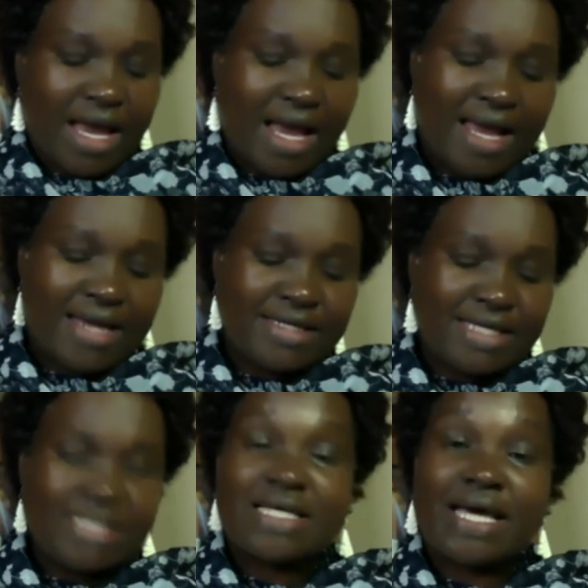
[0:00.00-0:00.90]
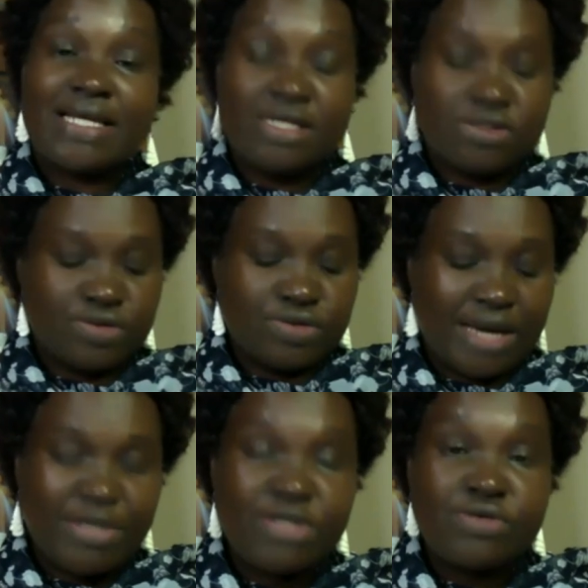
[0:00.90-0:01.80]
And this can lead to
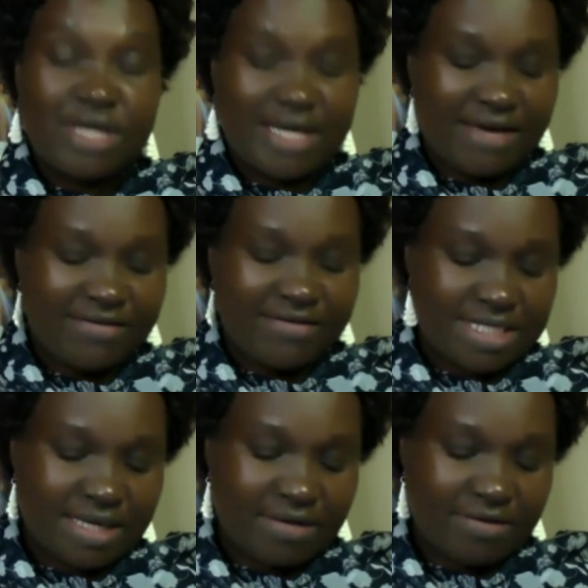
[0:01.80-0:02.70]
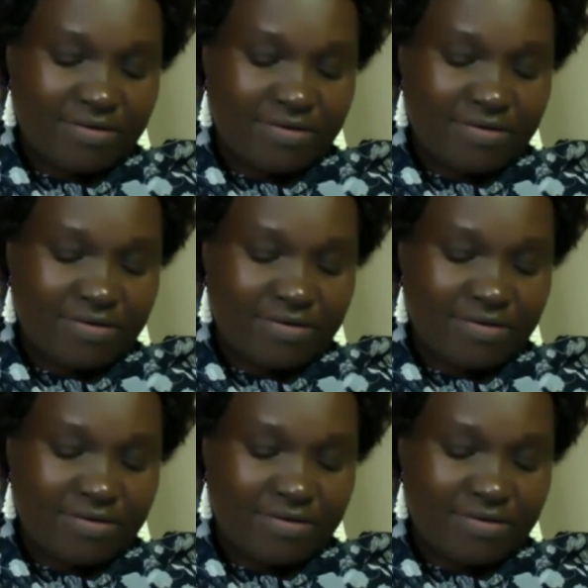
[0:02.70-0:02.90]
damage to the nerve itself.